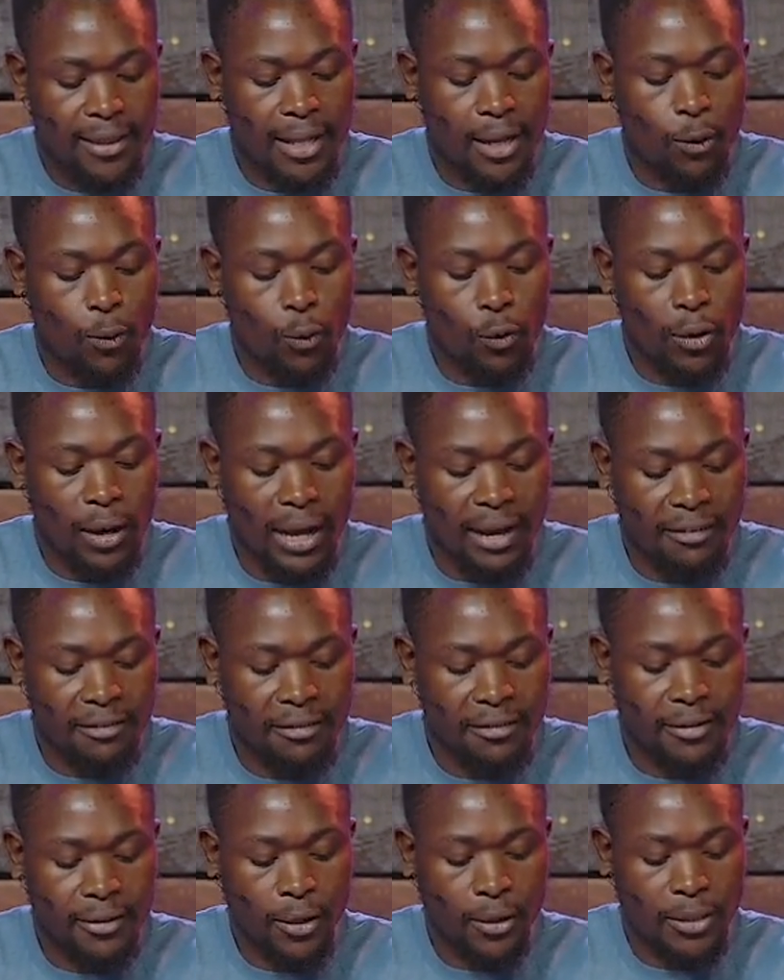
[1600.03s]
they would
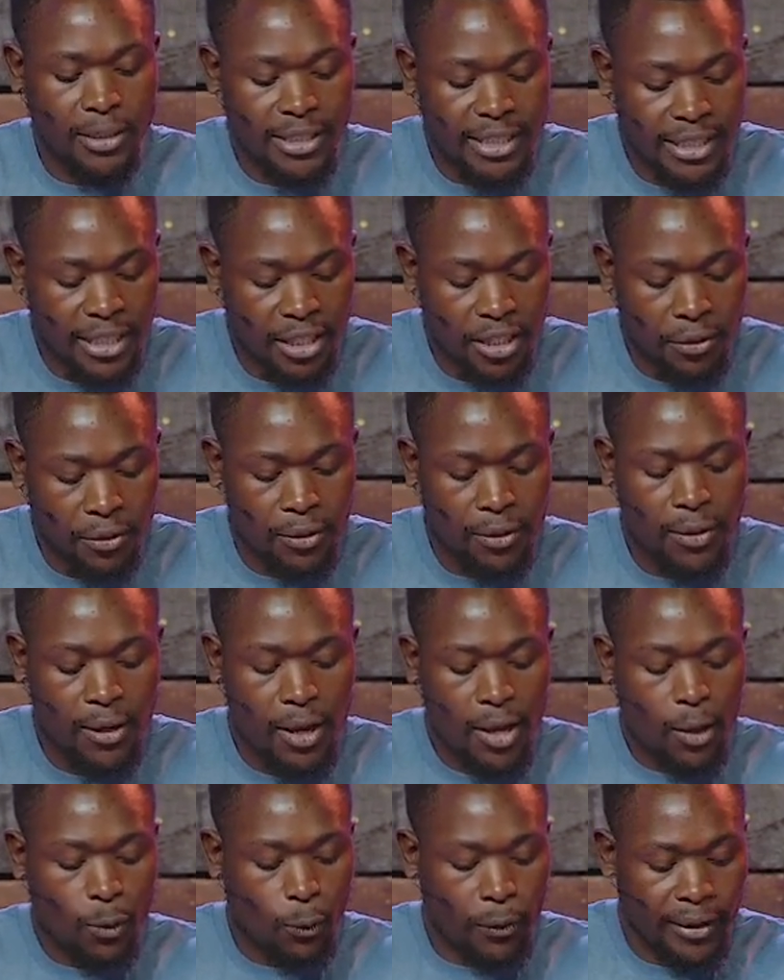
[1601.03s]
have continued
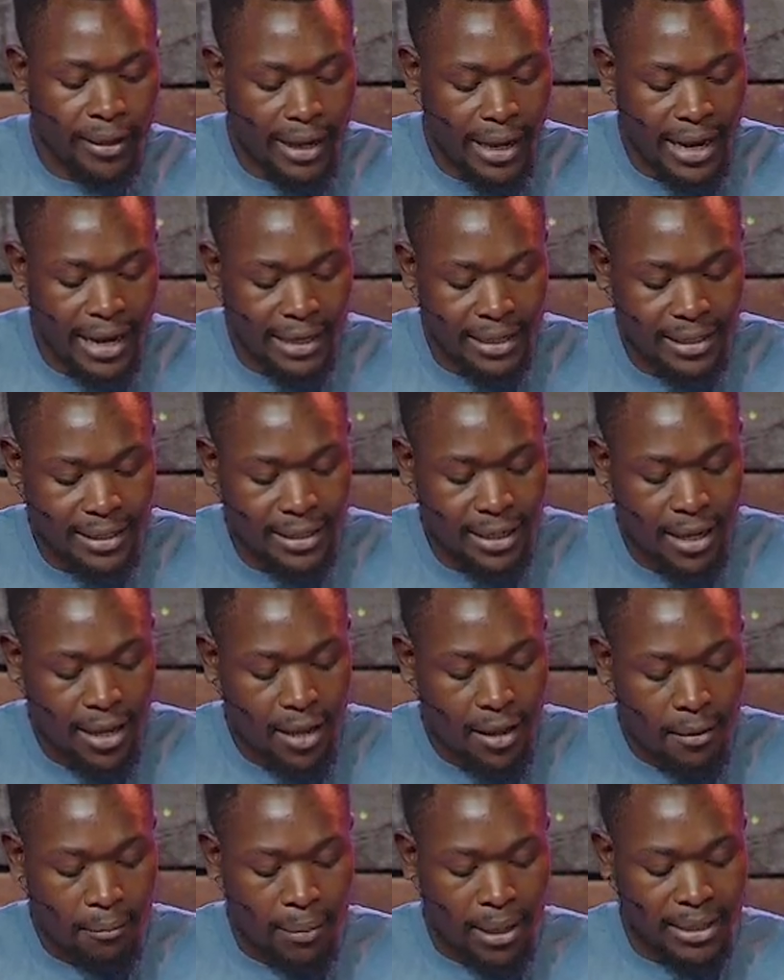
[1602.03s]
with us.
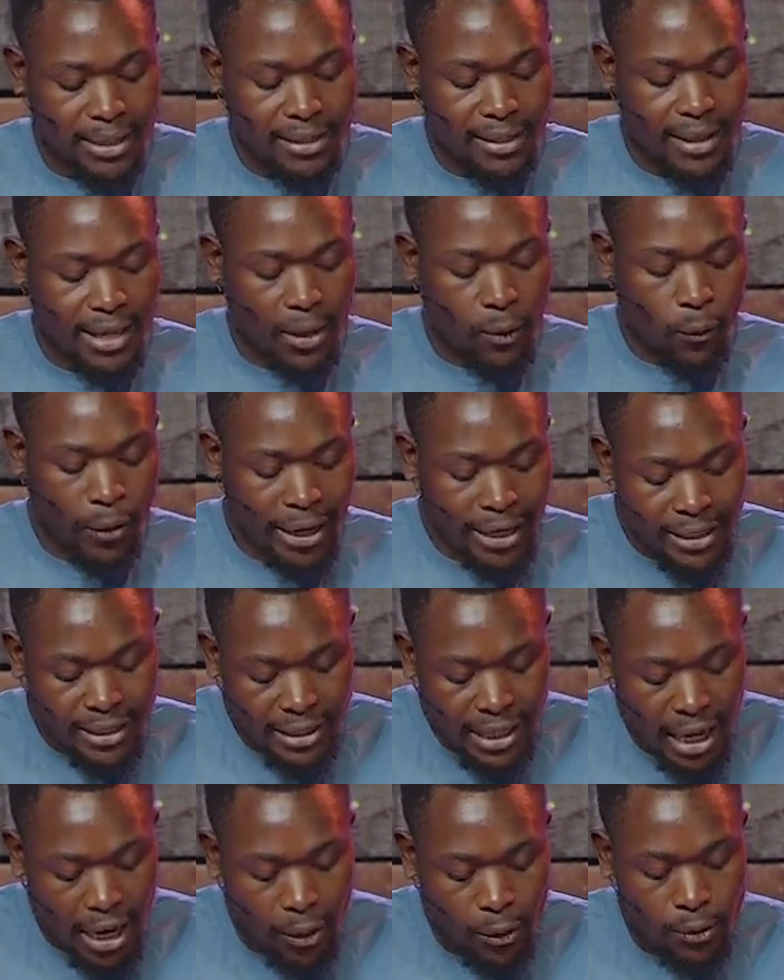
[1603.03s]
But they
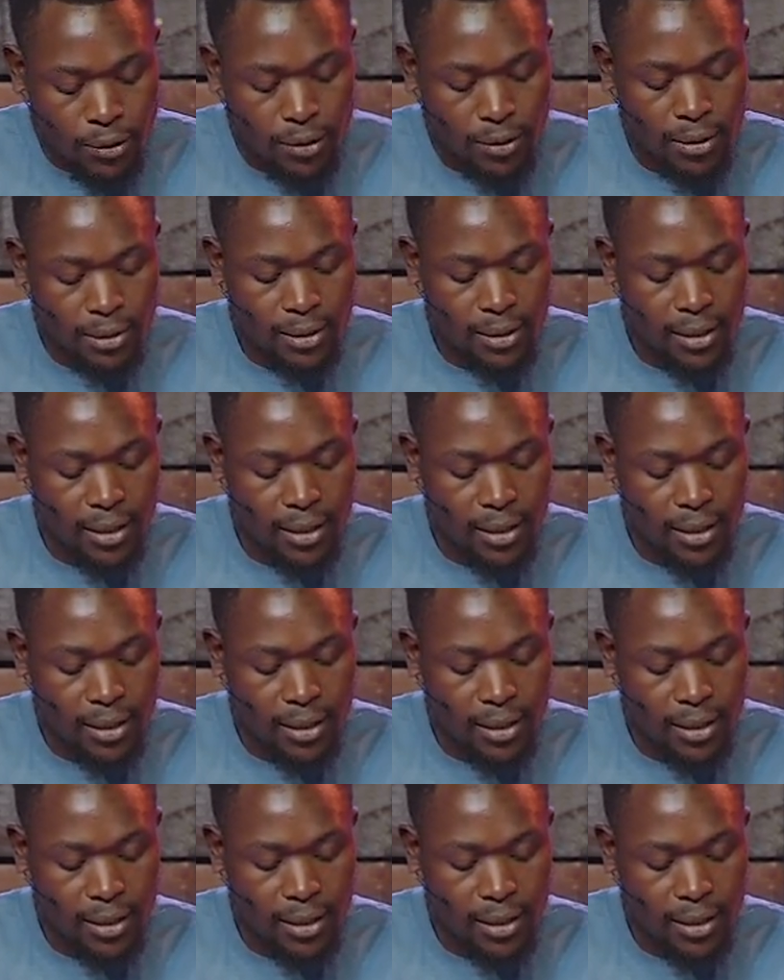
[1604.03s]
went out